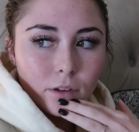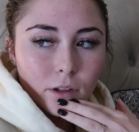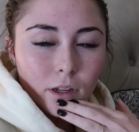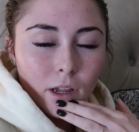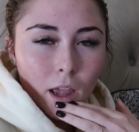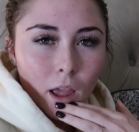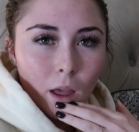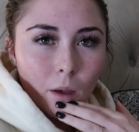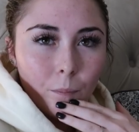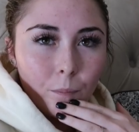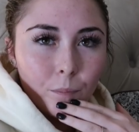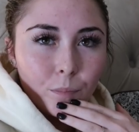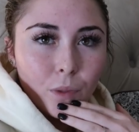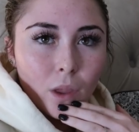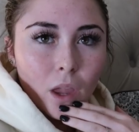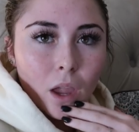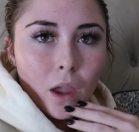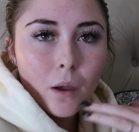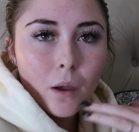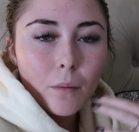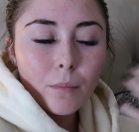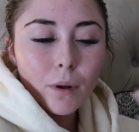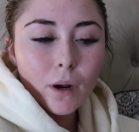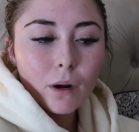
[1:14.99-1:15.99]
Yeah,
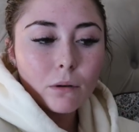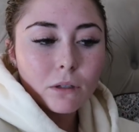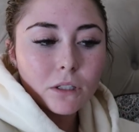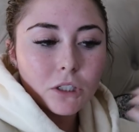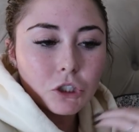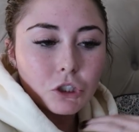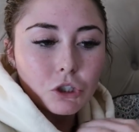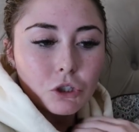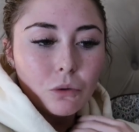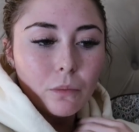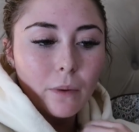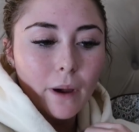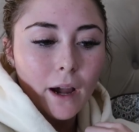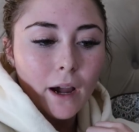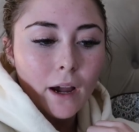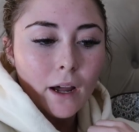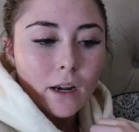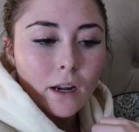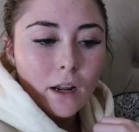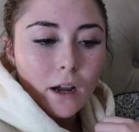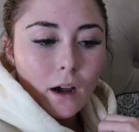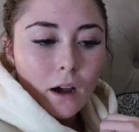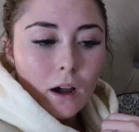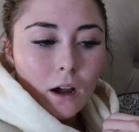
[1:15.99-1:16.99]
but it wasn't too
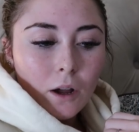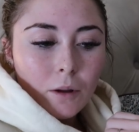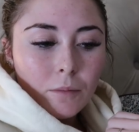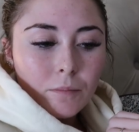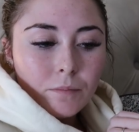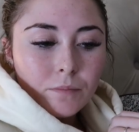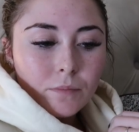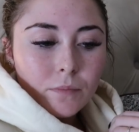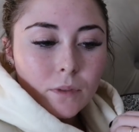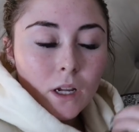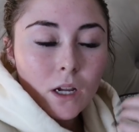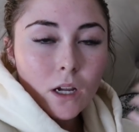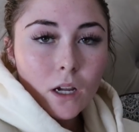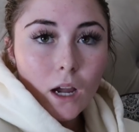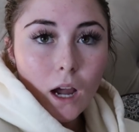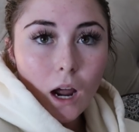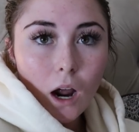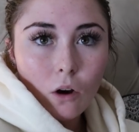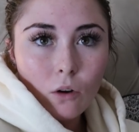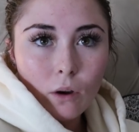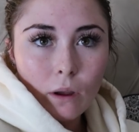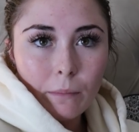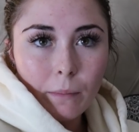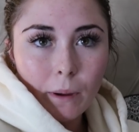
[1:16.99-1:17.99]
bad.
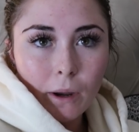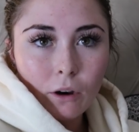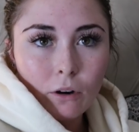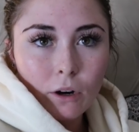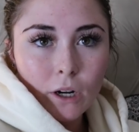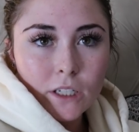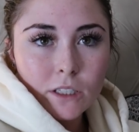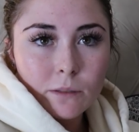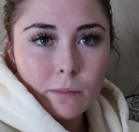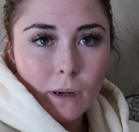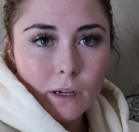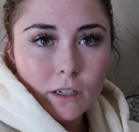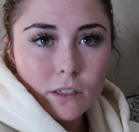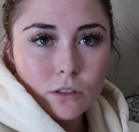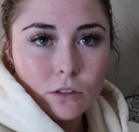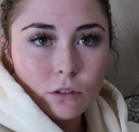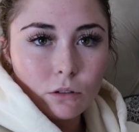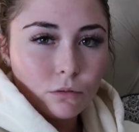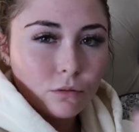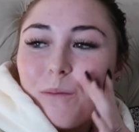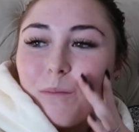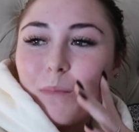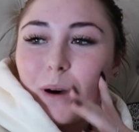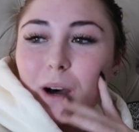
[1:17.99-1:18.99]
I'll get my grades back
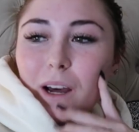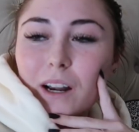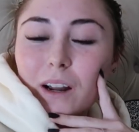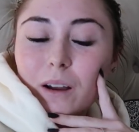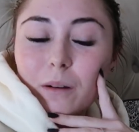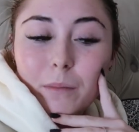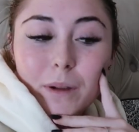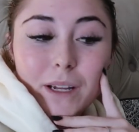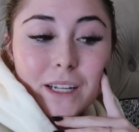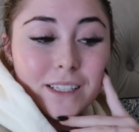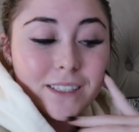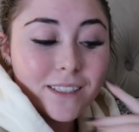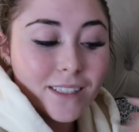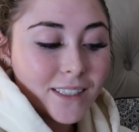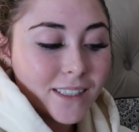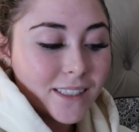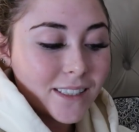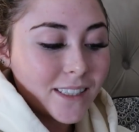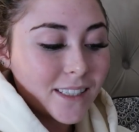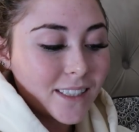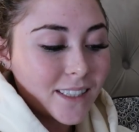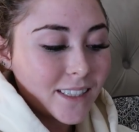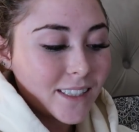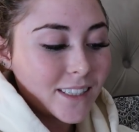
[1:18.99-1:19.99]
soon. But
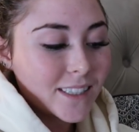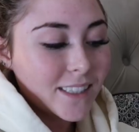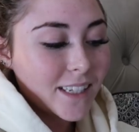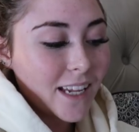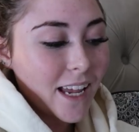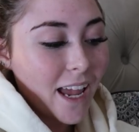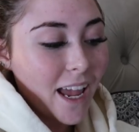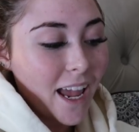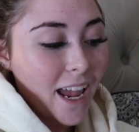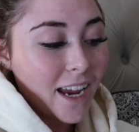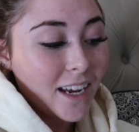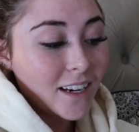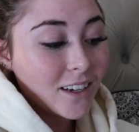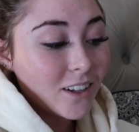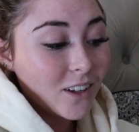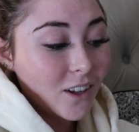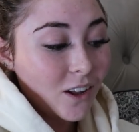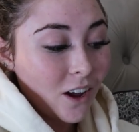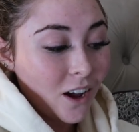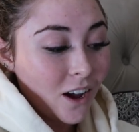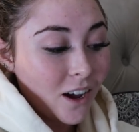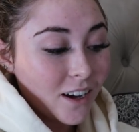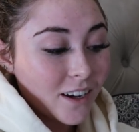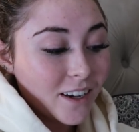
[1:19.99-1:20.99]
it's 8
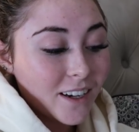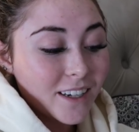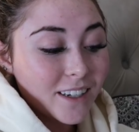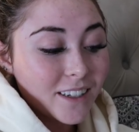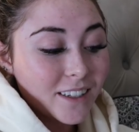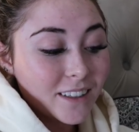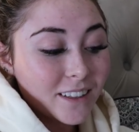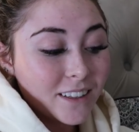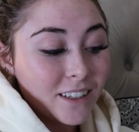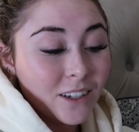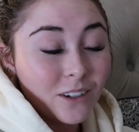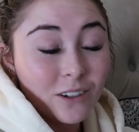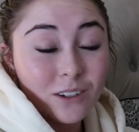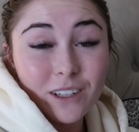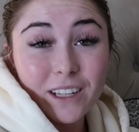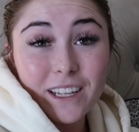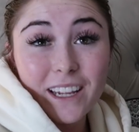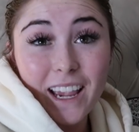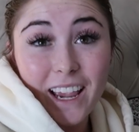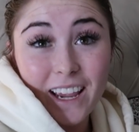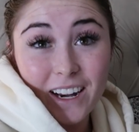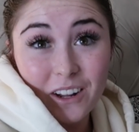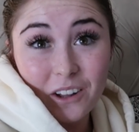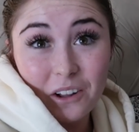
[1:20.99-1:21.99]
o'clock,
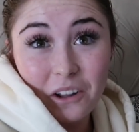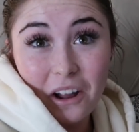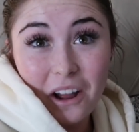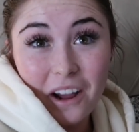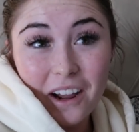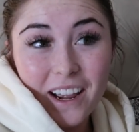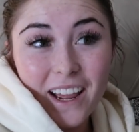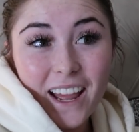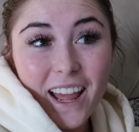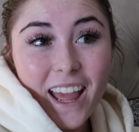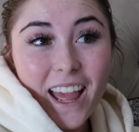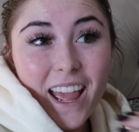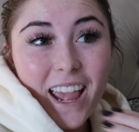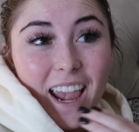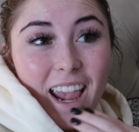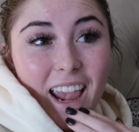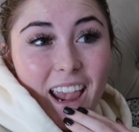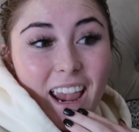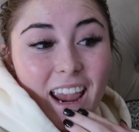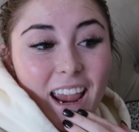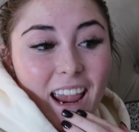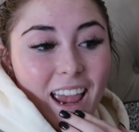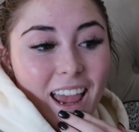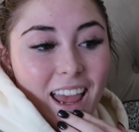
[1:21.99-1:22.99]
literally 8 o'clock,
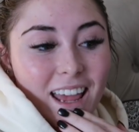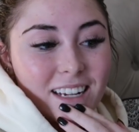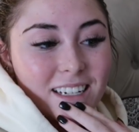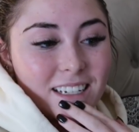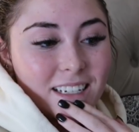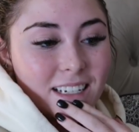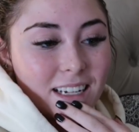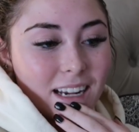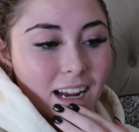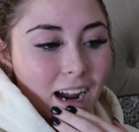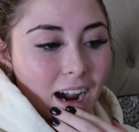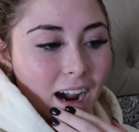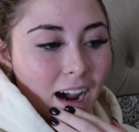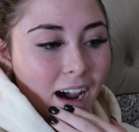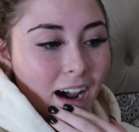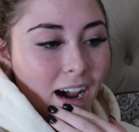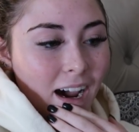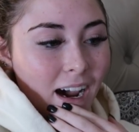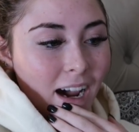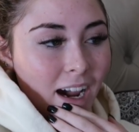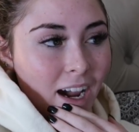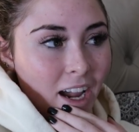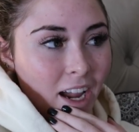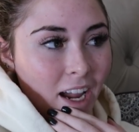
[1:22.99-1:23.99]
and
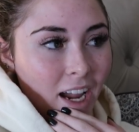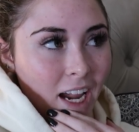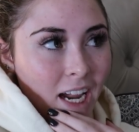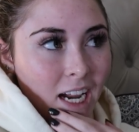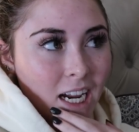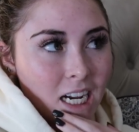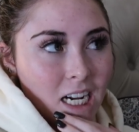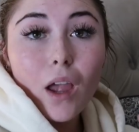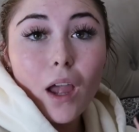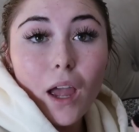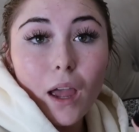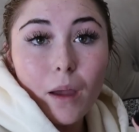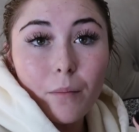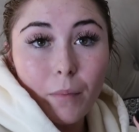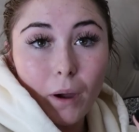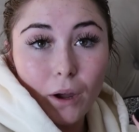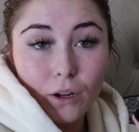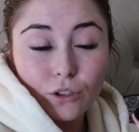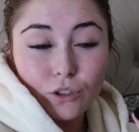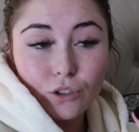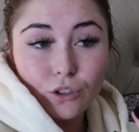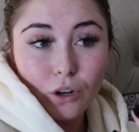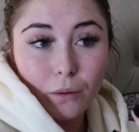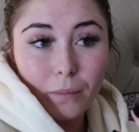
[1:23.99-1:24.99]
I am
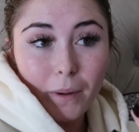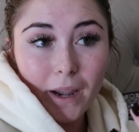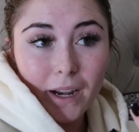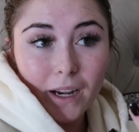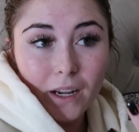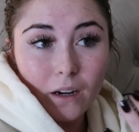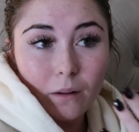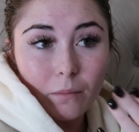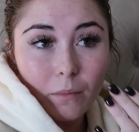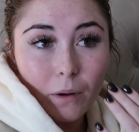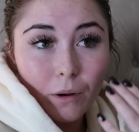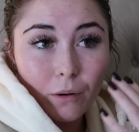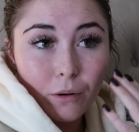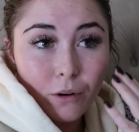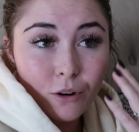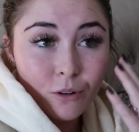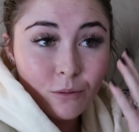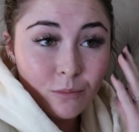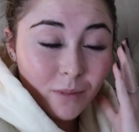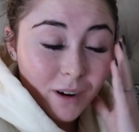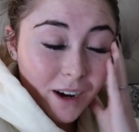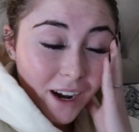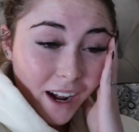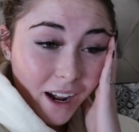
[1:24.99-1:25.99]
about to start packing in my
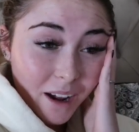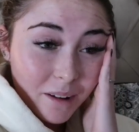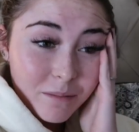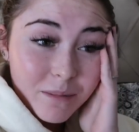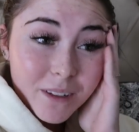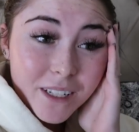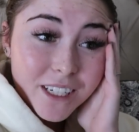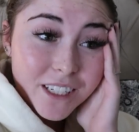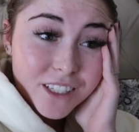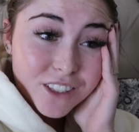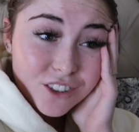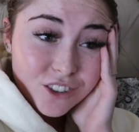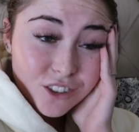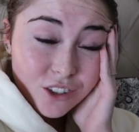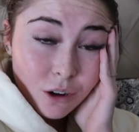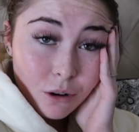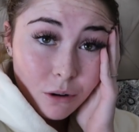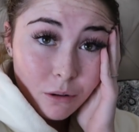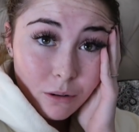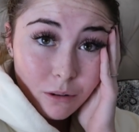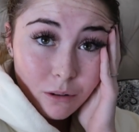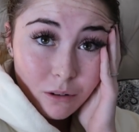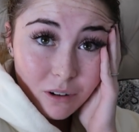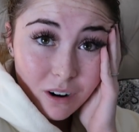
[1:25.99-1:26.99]
room. I'm like
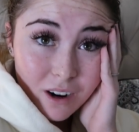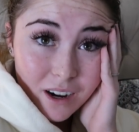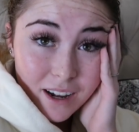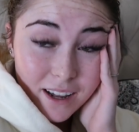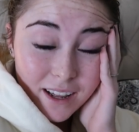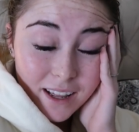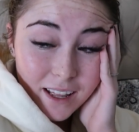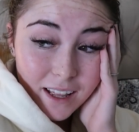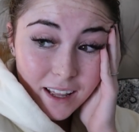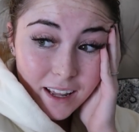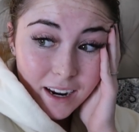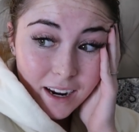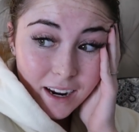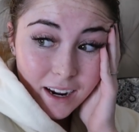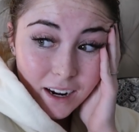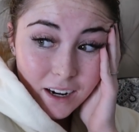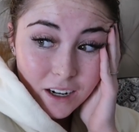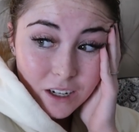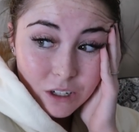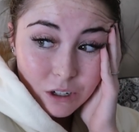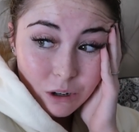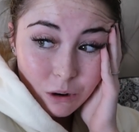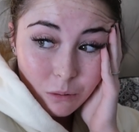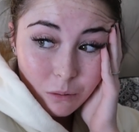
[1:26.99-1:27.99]
so, like,
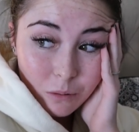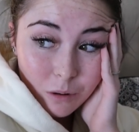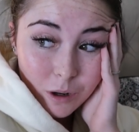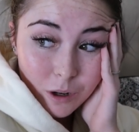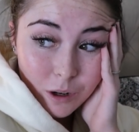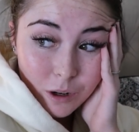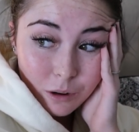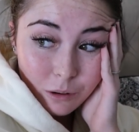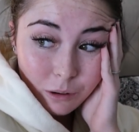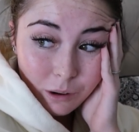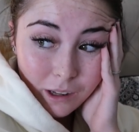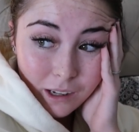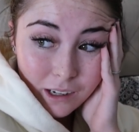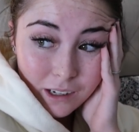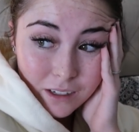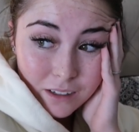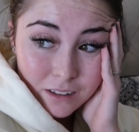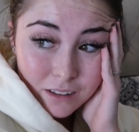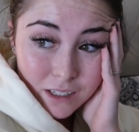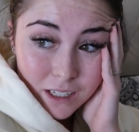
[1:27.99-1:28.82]
I don't wanna do it,